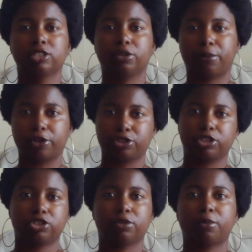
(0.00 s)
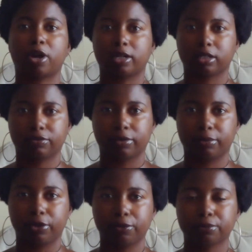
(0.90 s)
to purchase your product from
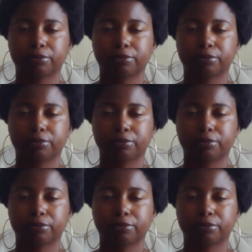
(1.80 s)
you.